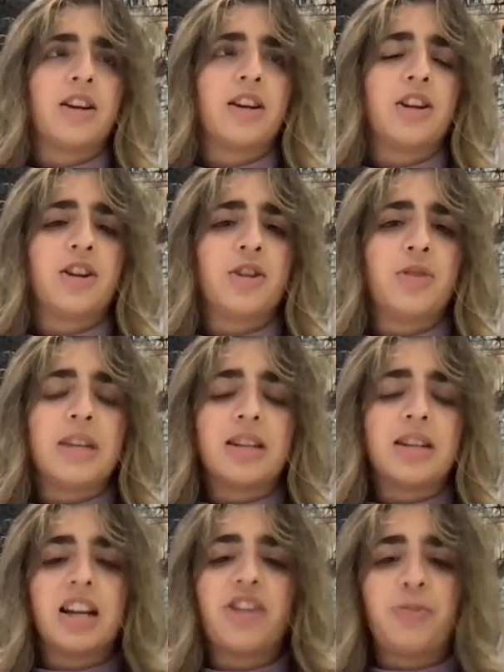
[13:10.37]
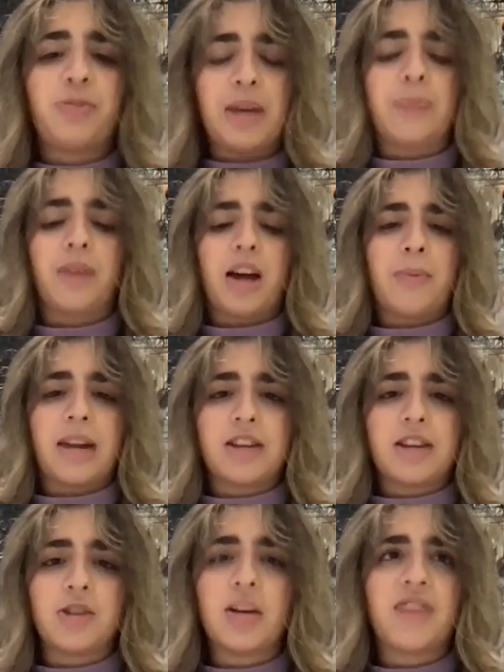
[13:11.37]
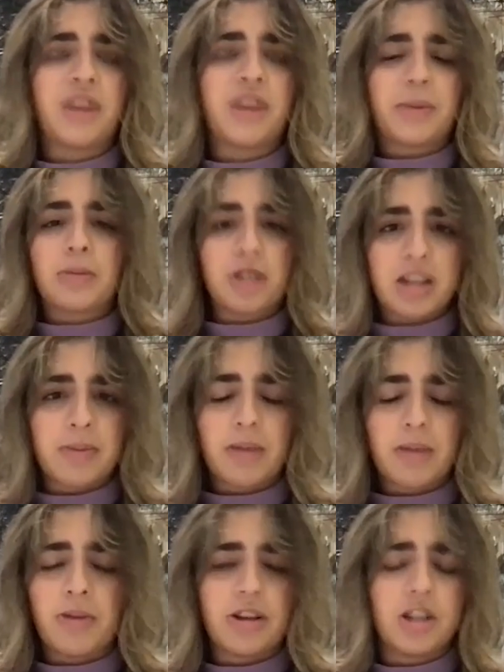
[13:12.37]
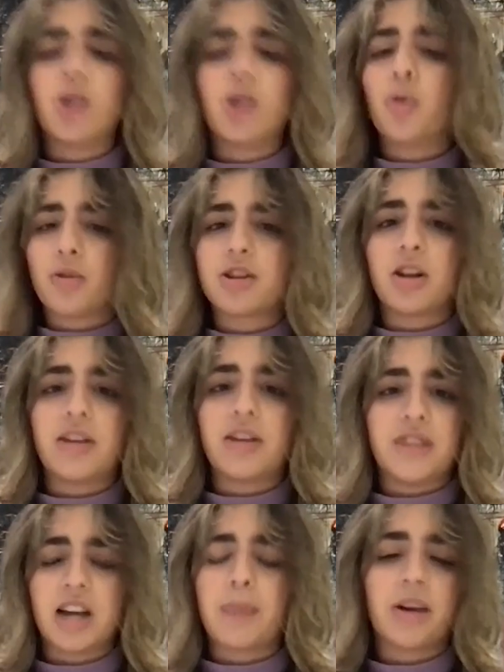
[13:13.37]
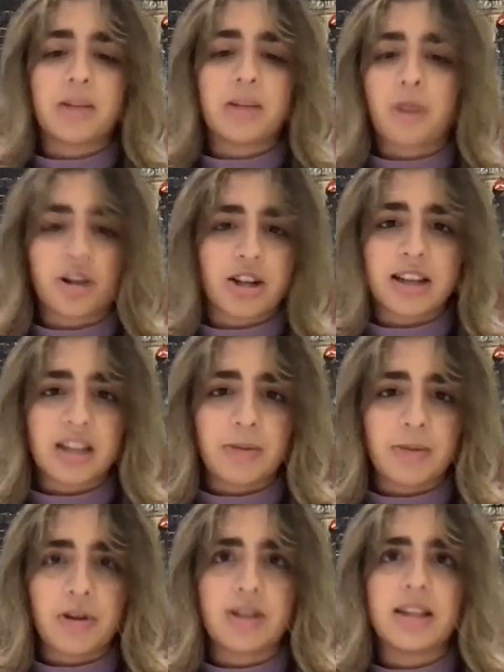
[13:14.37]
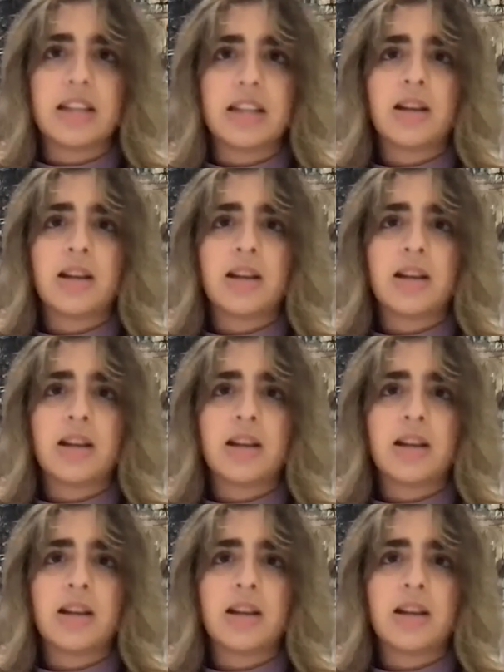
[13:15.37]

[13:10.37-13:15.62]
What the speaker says: You need to lift people up, and as you lift up the Muslim community, you're also lifting up other marginalized communities